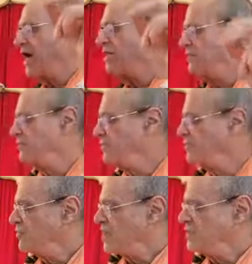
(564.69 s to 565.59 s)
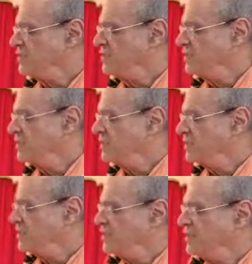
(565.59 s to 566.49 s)
and the flute resting
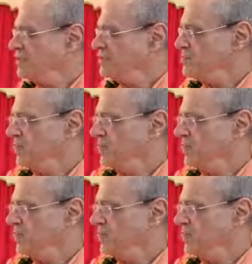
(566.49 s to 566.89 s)
in his